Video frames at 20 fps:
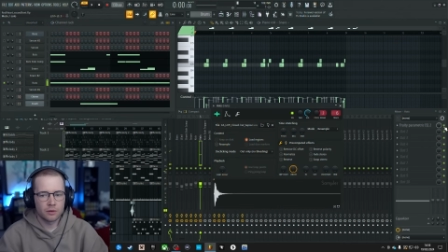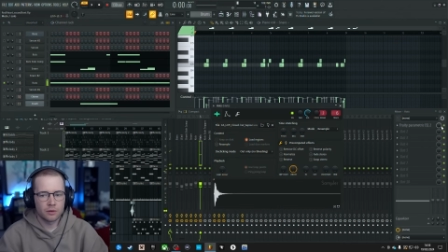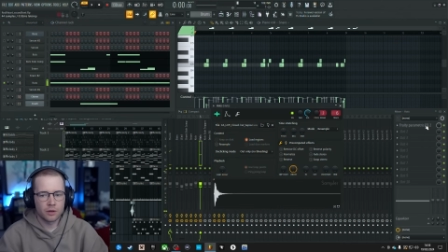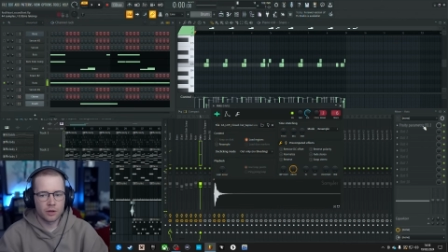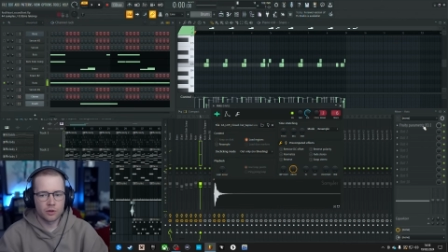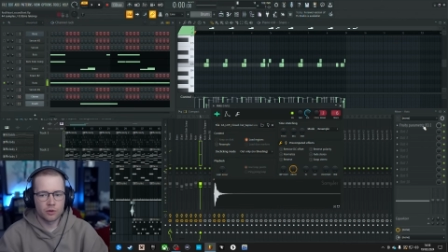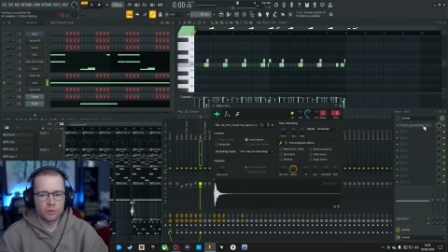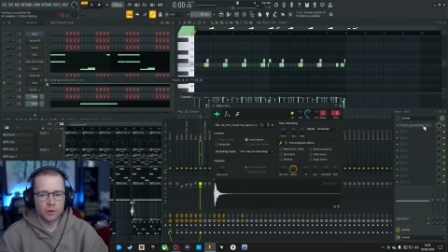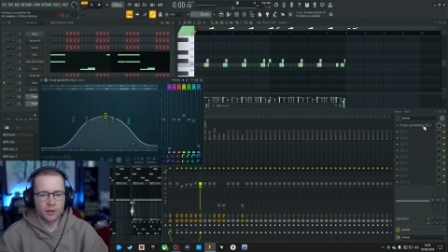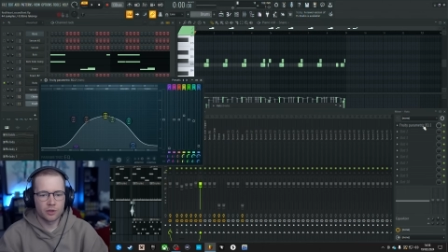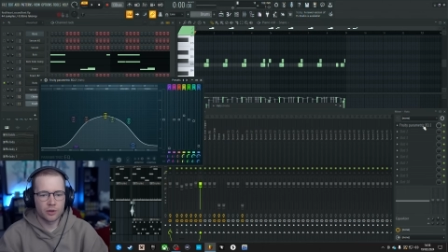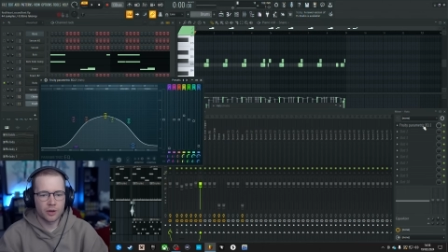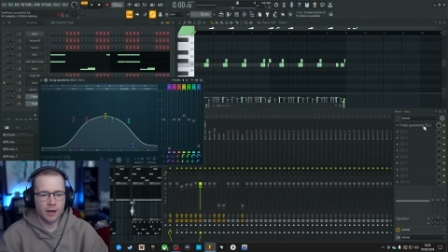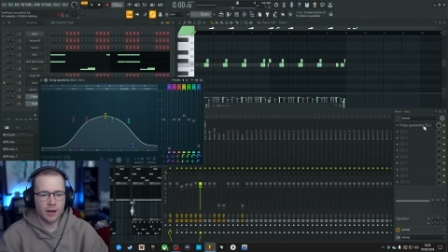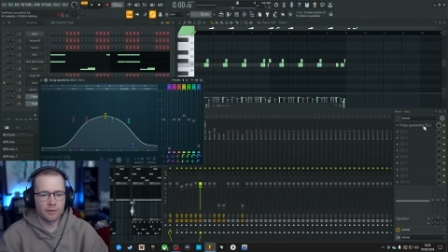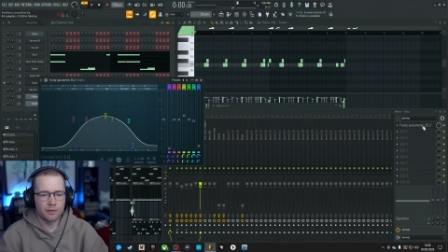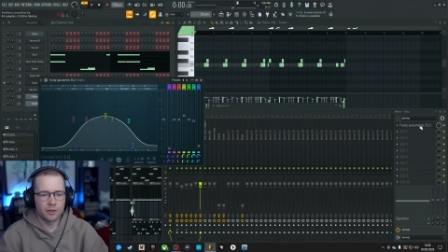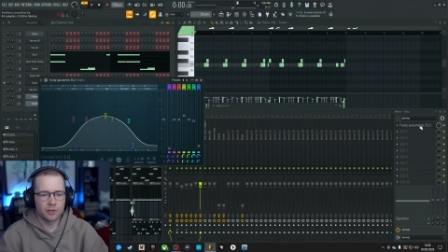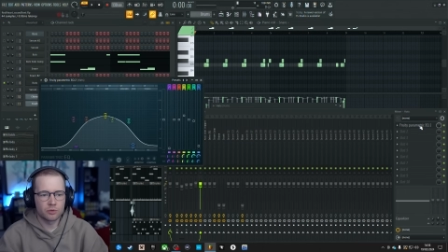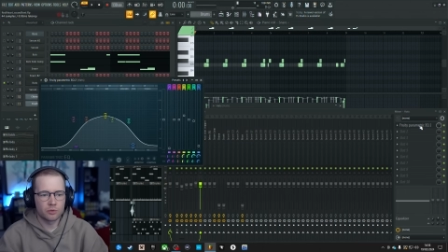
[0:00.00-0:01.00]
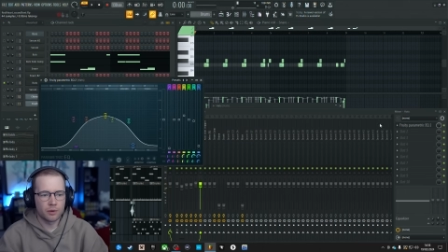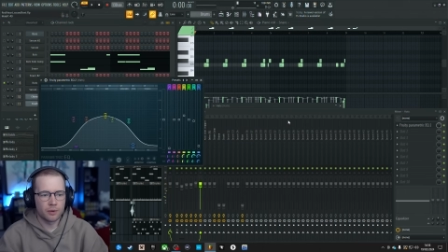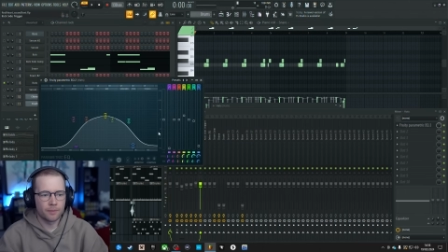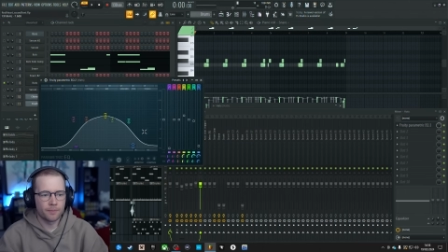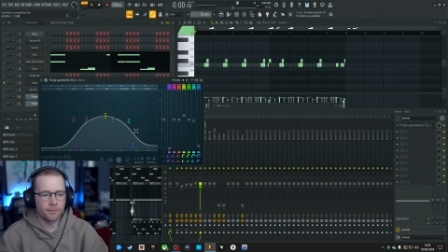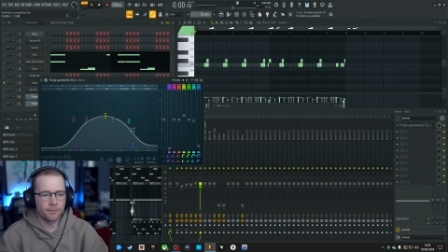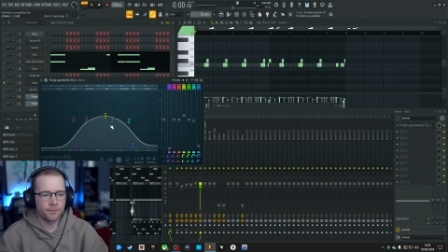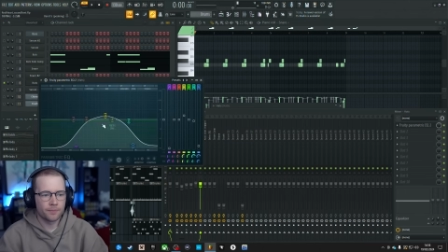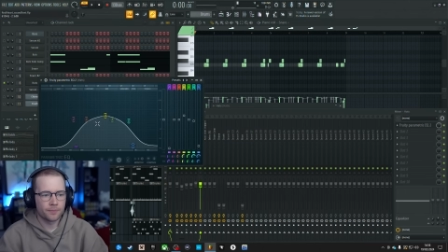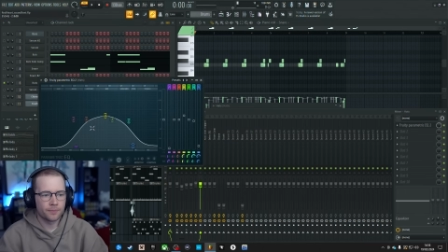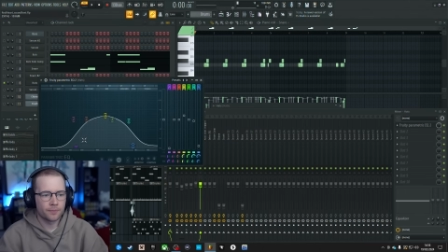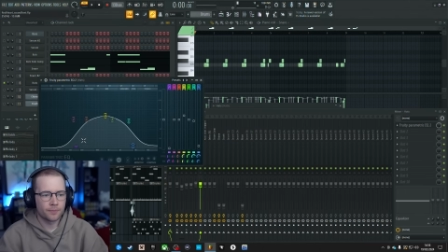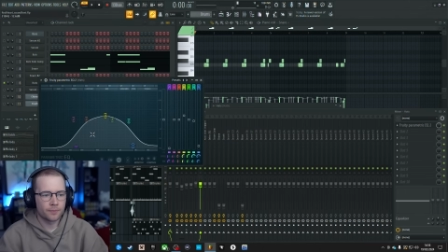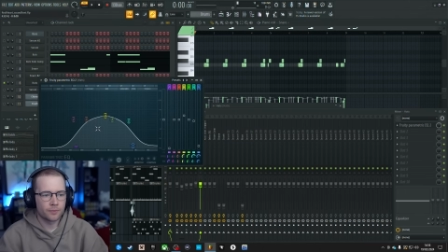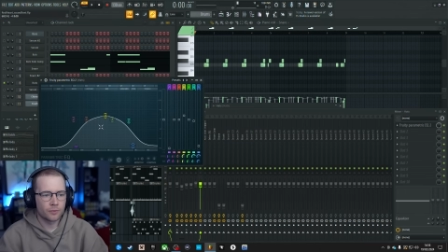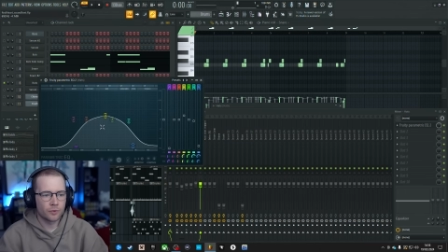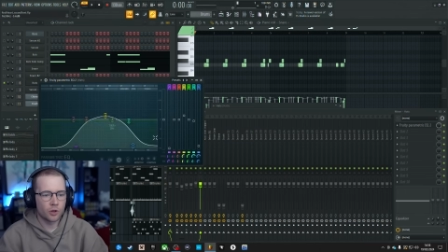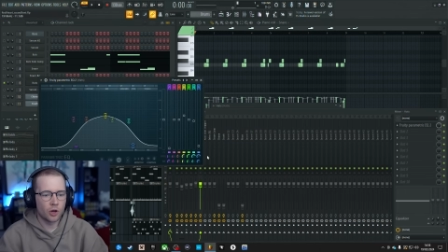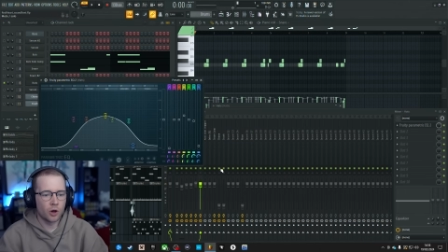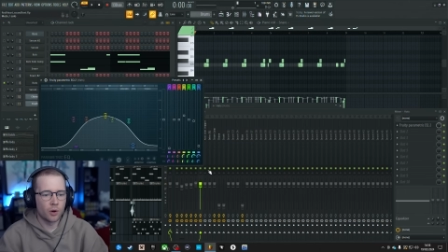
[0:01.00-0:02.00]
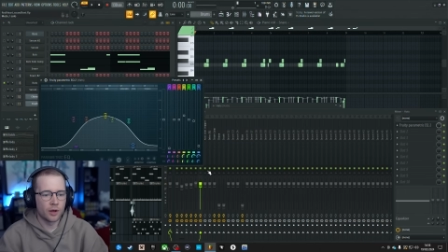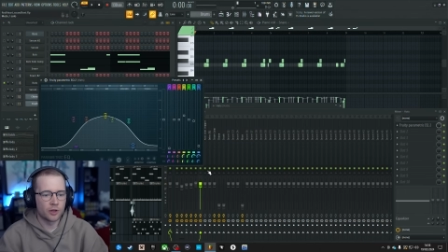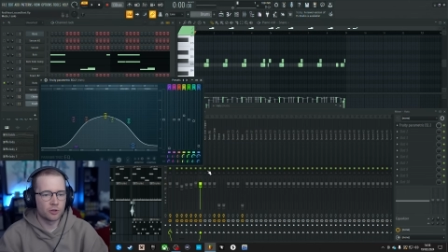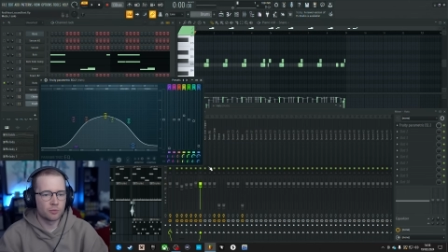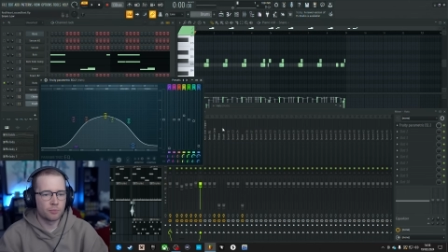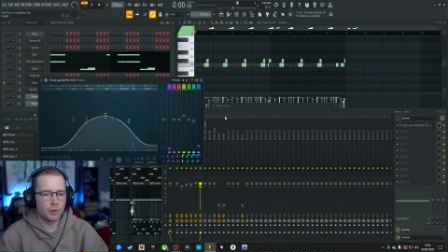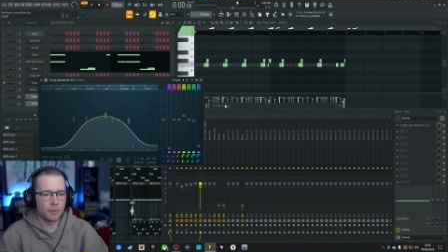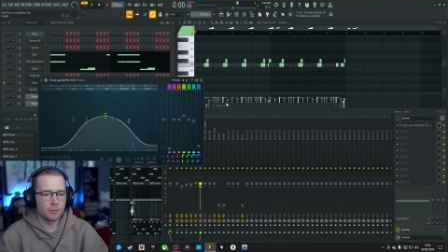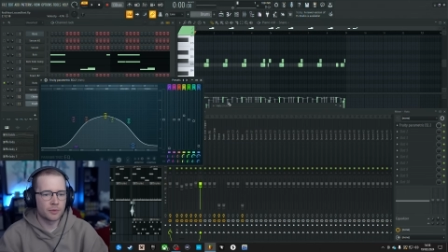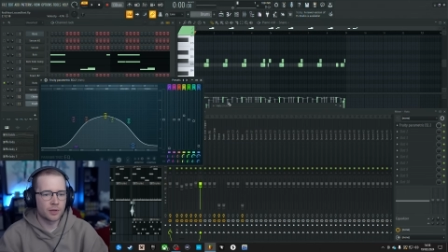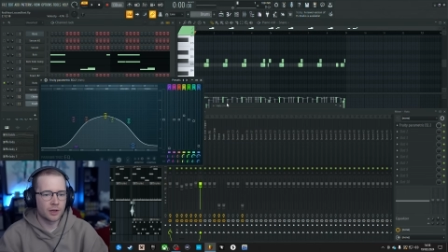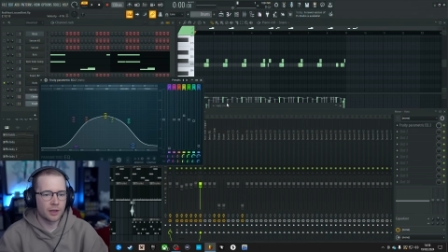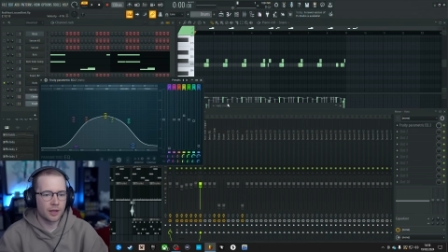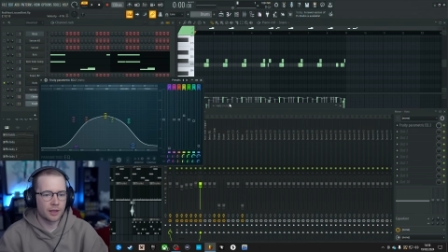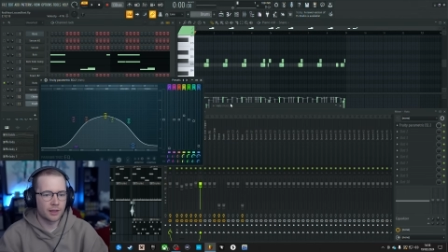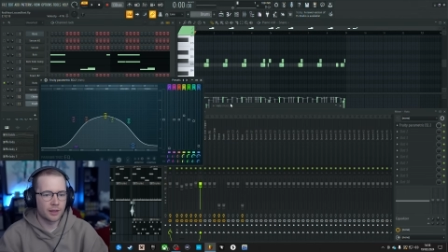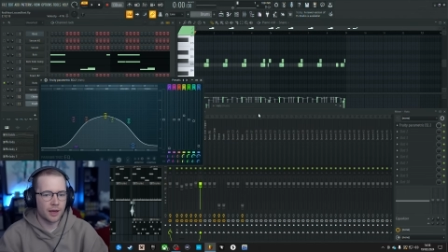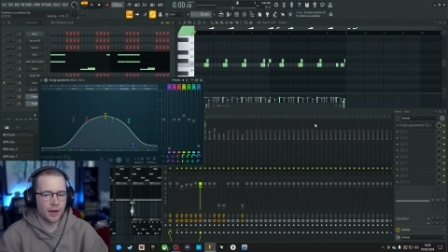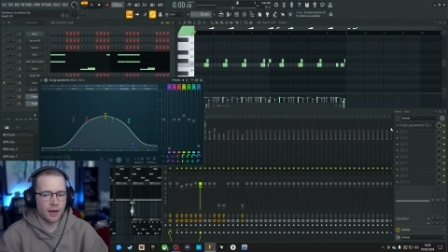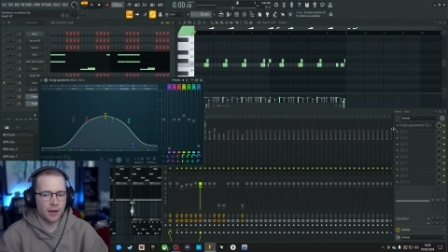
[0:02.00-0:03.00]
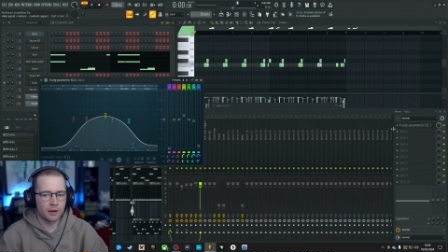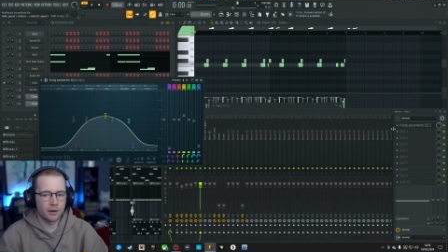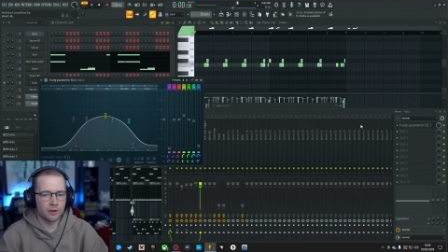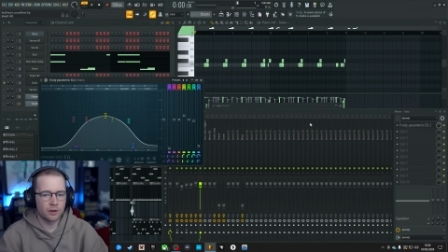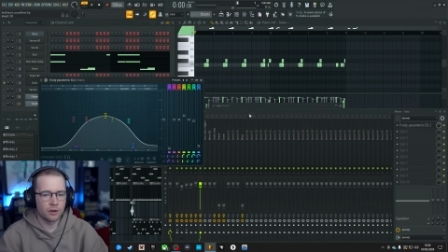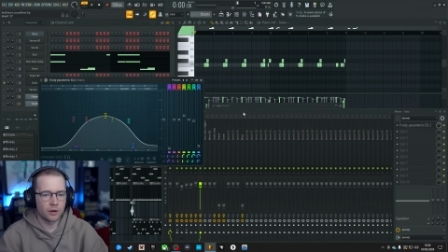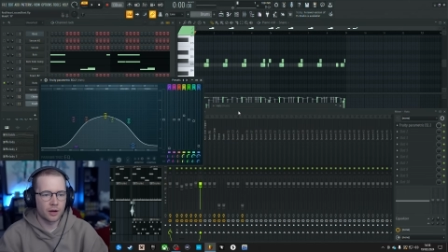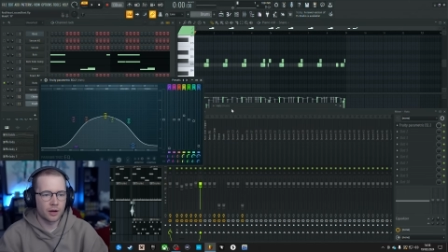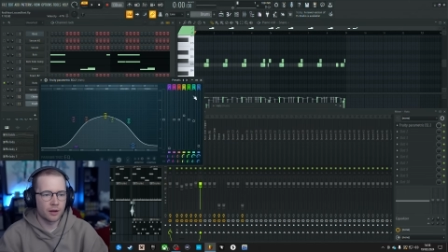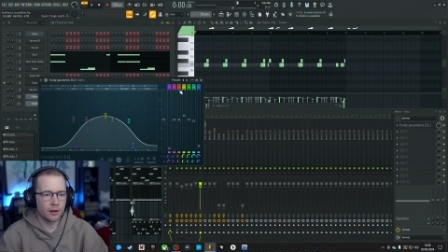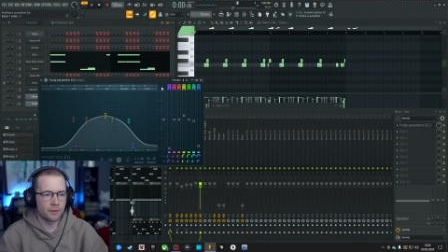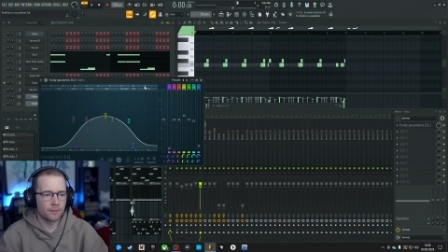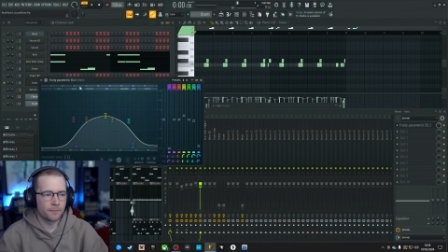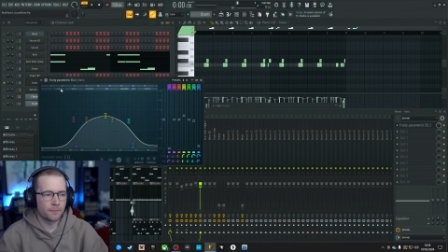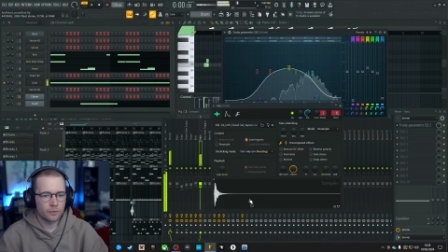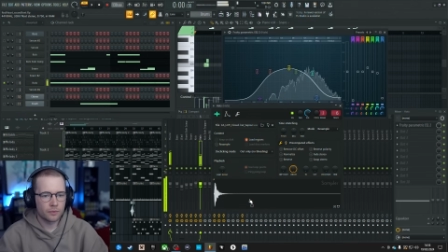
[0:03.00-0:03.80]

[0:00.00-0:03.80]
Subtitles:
I don't know why I took it out of this one. Oh, I just bumped it like that. Okay.